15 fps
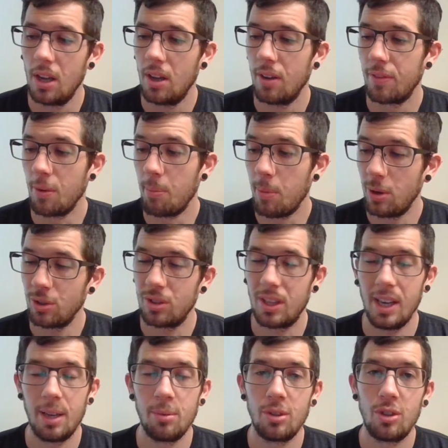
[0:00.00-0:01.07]
For most
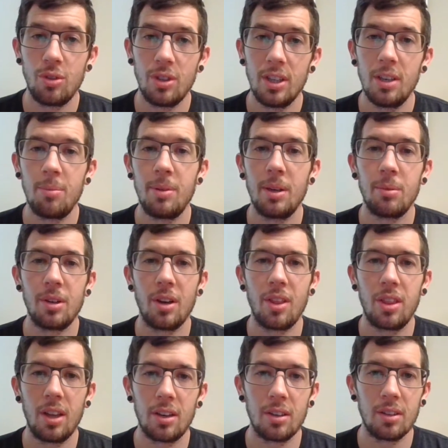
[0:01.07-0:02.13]
games, you need to be able to
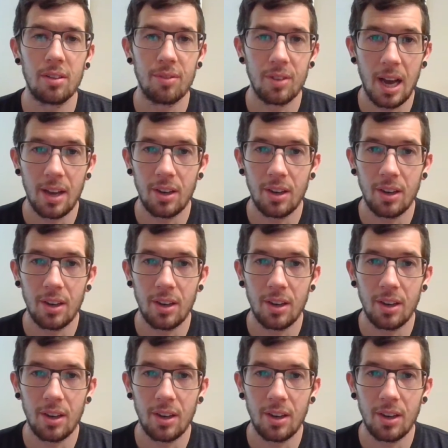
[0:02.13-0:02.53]
think on the fly.